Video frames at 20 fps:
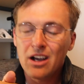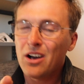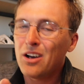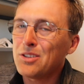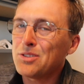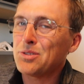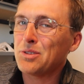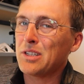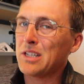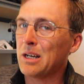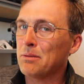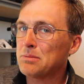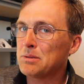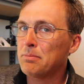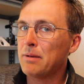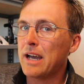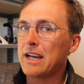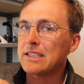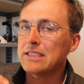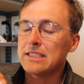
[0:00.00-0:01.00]
all sort of comes
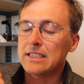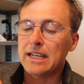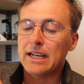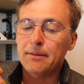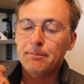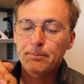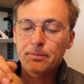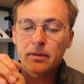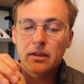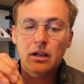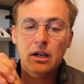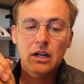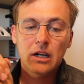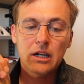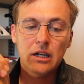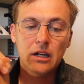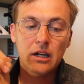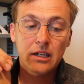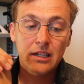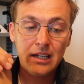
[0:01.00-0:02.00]
back to that.
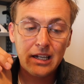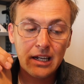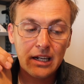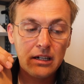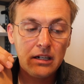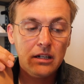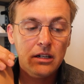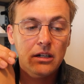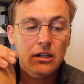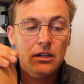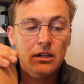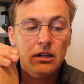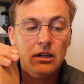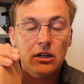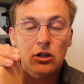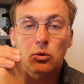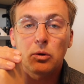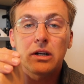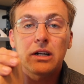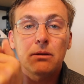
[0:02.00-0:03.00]
Again,
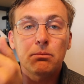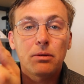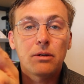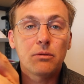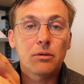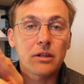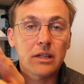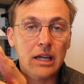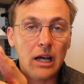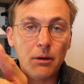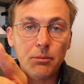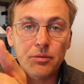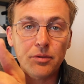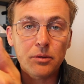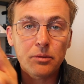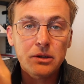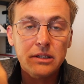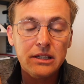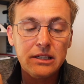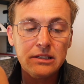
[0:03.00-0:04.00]
Quinten had been really
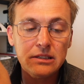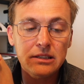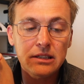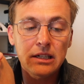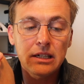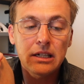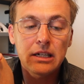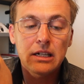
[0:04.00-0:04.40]
helpful with this,